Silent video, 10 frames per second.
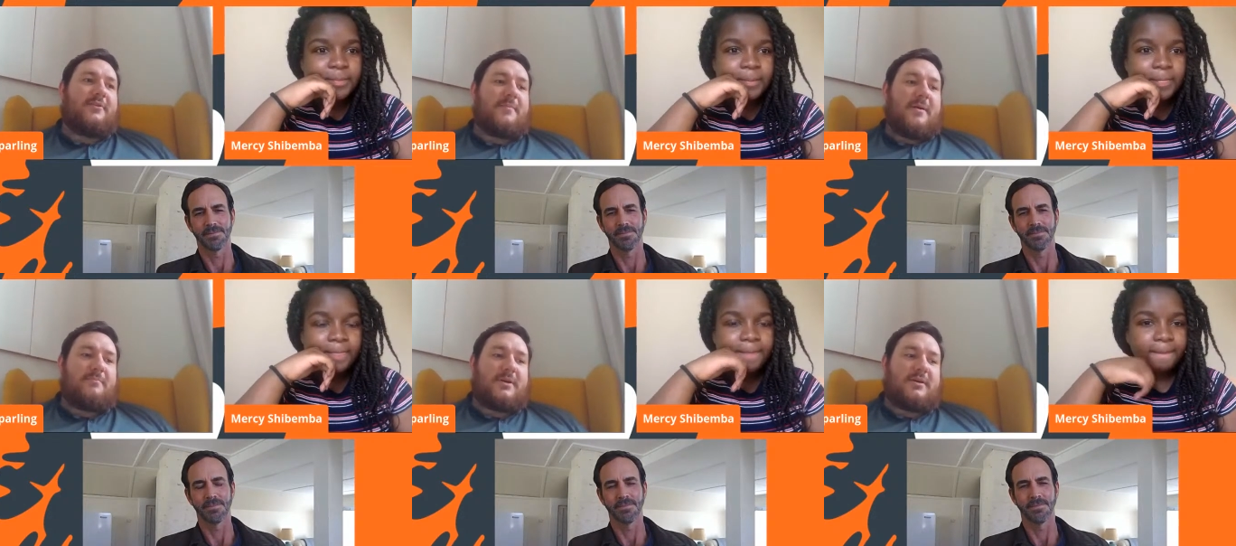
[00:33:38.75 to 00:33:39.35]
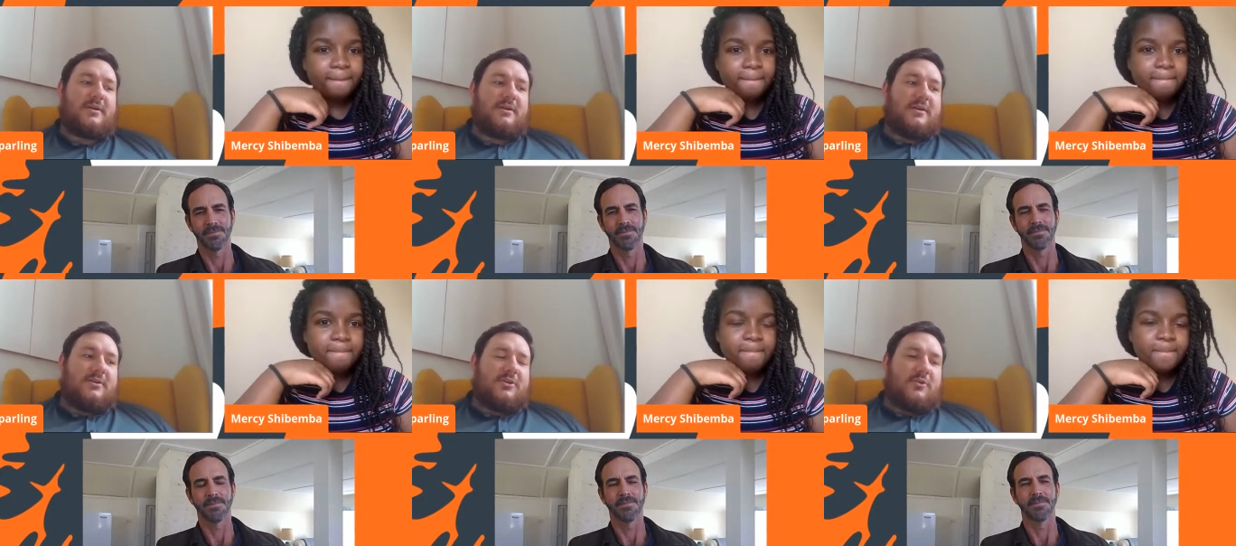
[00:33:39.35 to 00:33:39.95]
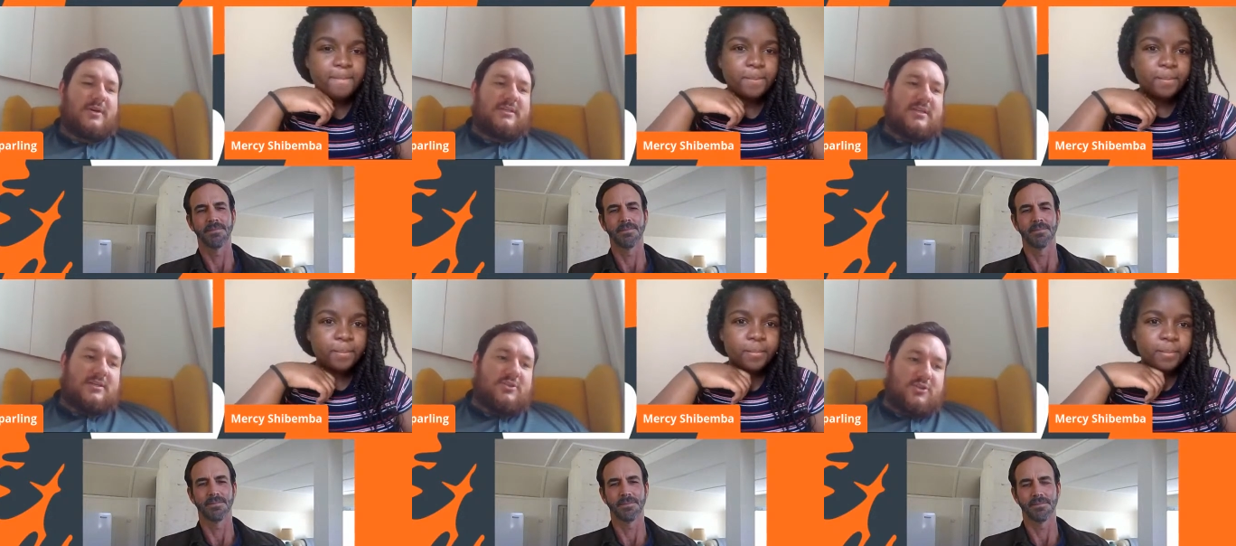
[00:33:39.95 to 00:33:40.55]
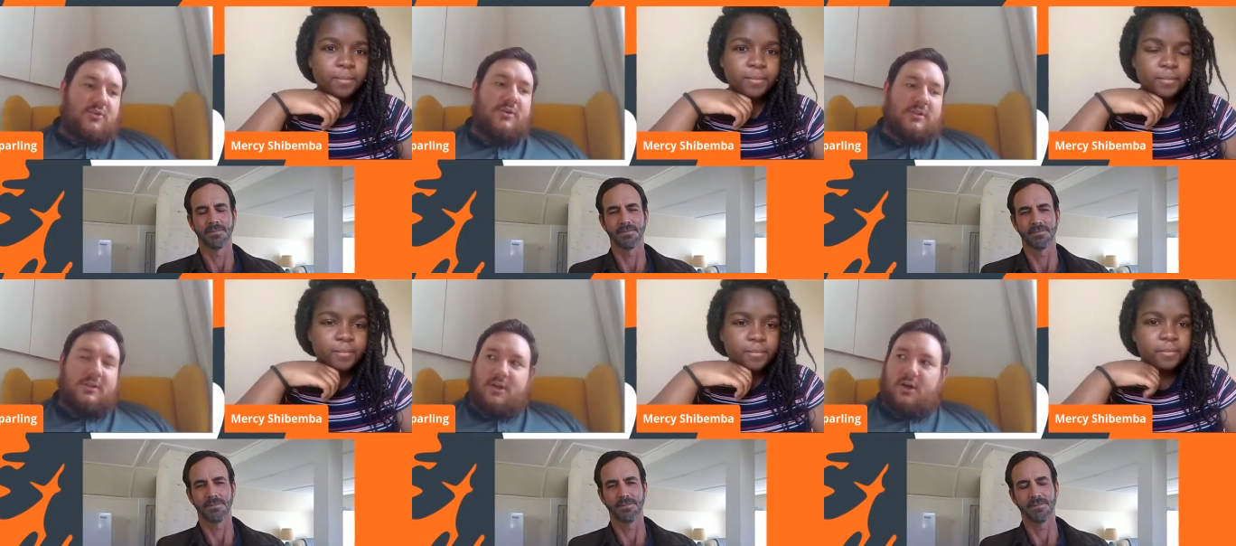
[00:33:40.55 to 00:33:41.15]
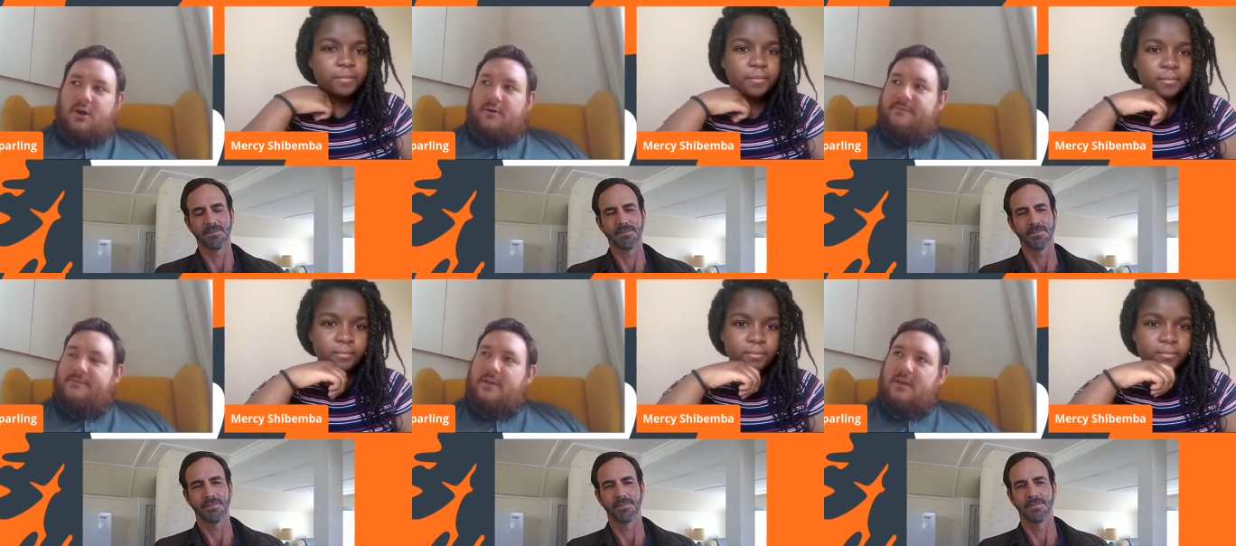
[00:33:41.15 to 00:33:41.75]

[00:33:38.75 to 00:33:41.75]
Speaker 1: I remember going to a school of